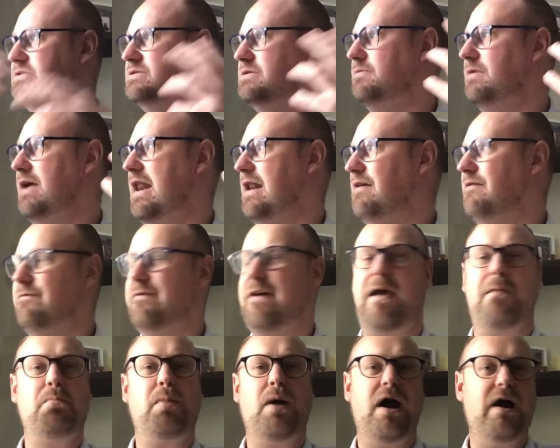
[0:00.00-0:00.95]
any very
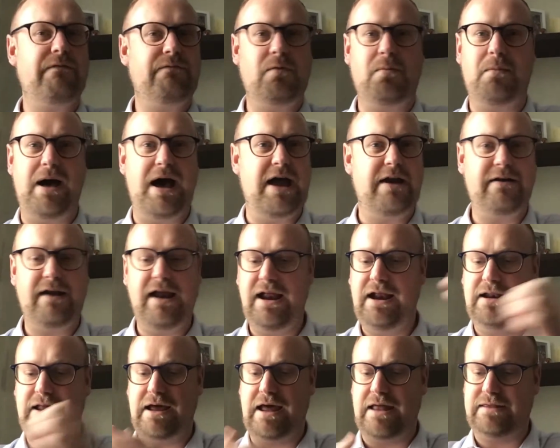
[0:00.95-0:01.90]
powerful man or
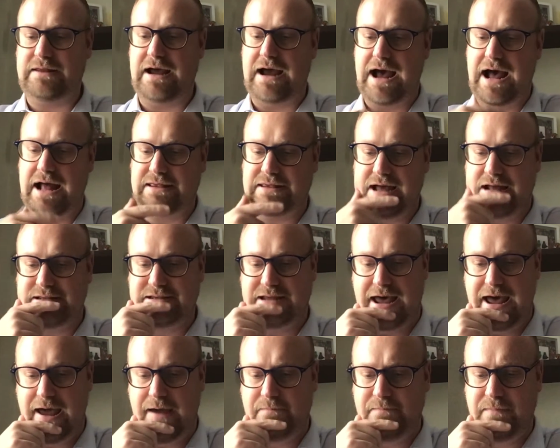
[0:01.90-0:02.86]
anything like that at that
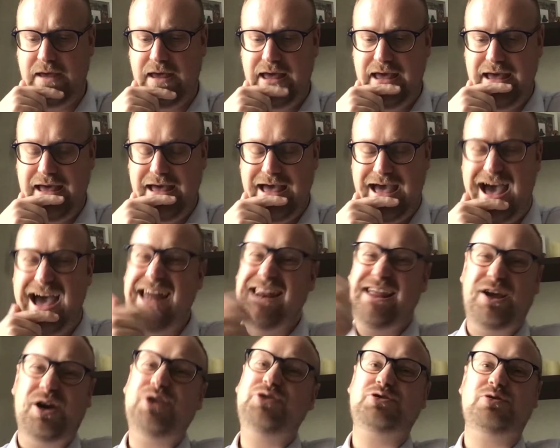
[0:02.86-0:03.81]
time. And
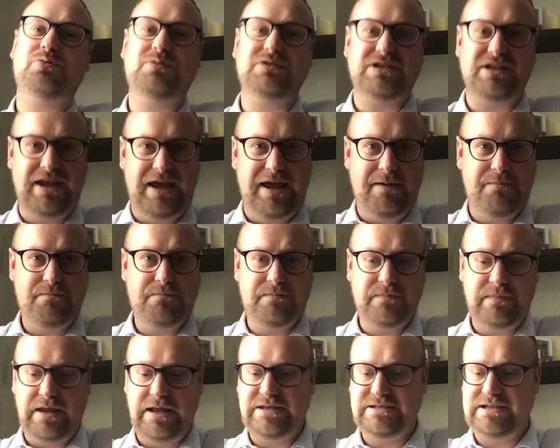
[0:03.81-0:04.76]
he also was lame.
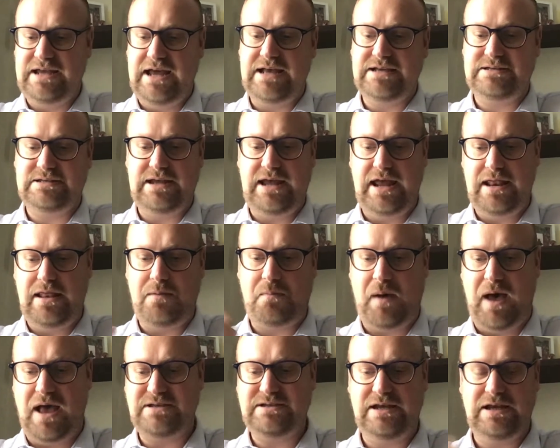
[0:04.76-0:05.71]
It says in the
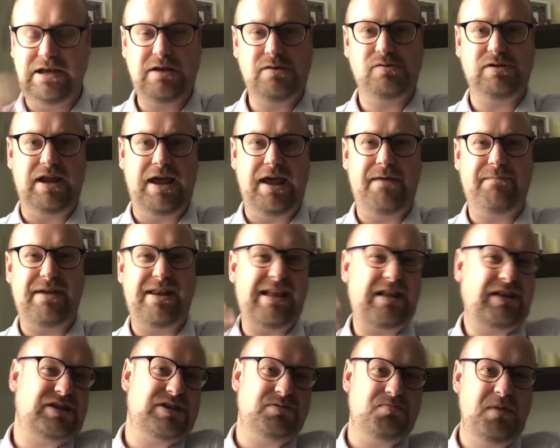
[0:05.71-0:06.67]
passage he was lame, and
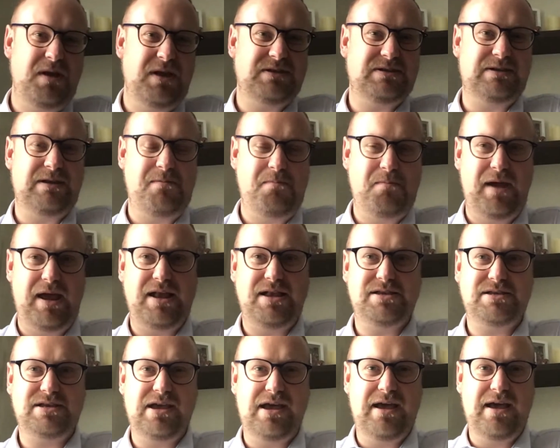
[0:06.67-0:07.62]
that just basically
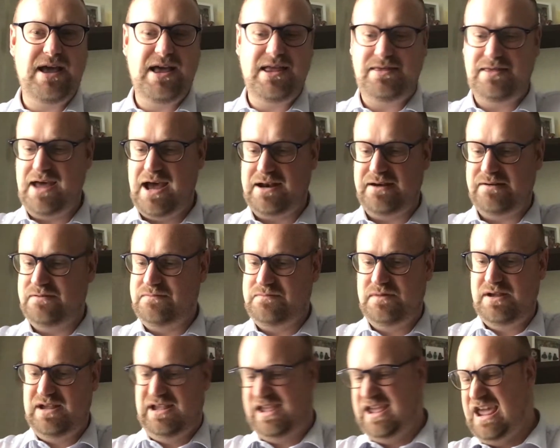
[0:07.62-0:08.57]
means that
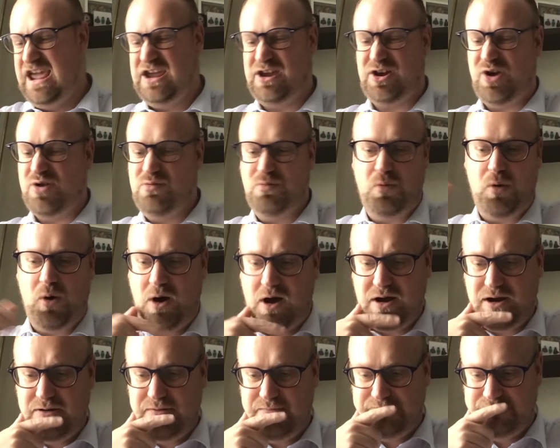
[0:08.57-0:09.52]
he couldn't
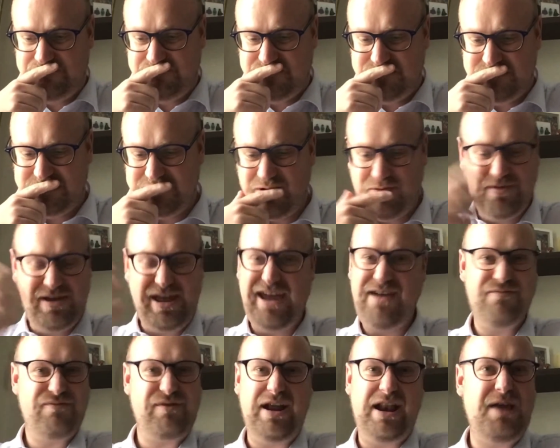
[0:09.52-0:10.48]
walk. So he
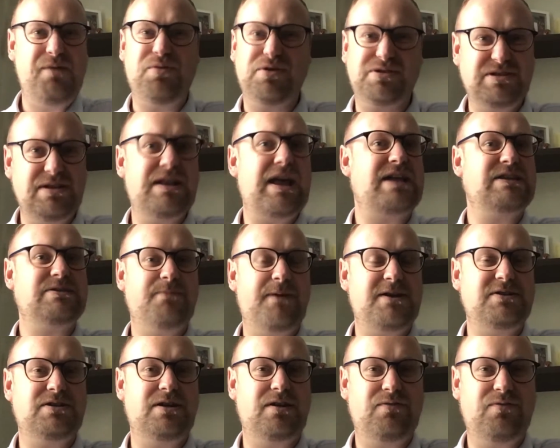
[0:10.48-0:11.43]
really wasn't that
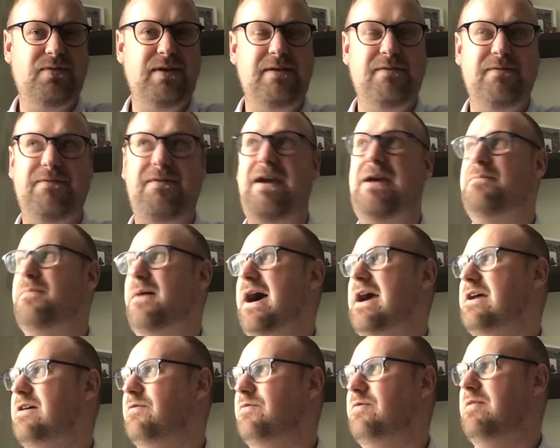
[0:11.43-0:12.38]
special. If we think
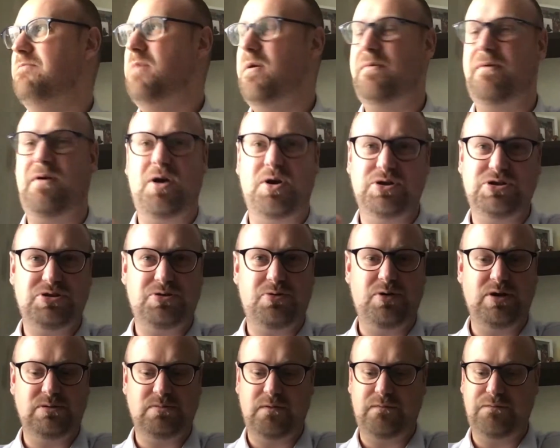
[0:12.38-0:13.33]
back, if we maybe heard
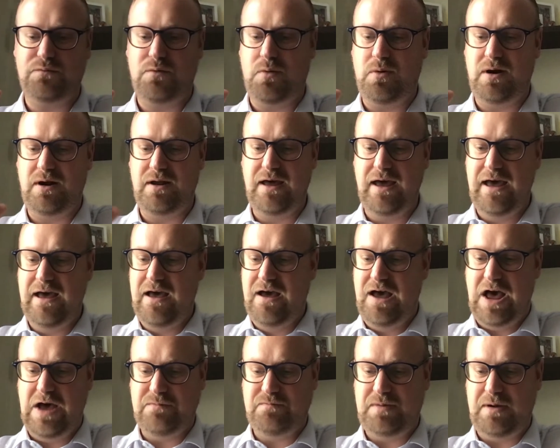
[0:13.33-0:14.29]
stories before
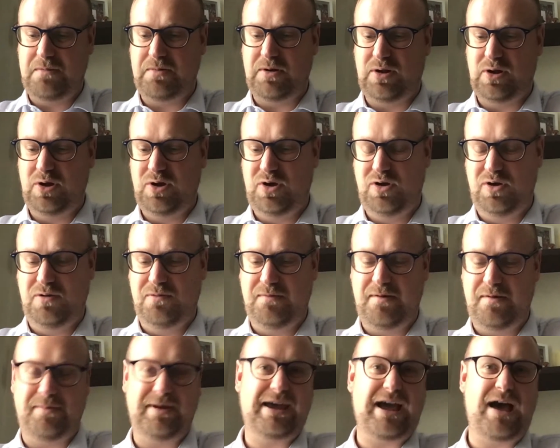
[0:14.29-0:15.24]
of people who
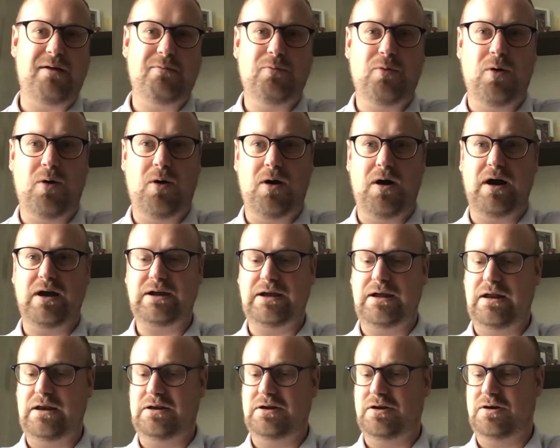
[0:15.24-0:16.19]
maybe can't walk
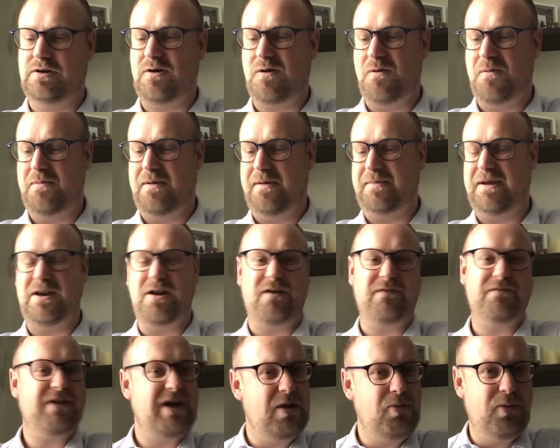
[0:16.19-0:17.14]
or maybe not
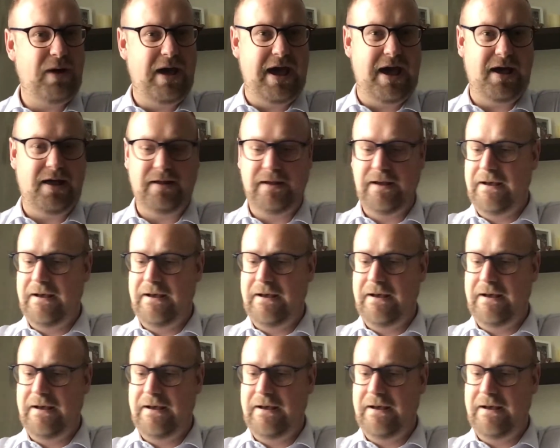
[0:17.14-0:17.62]
very well,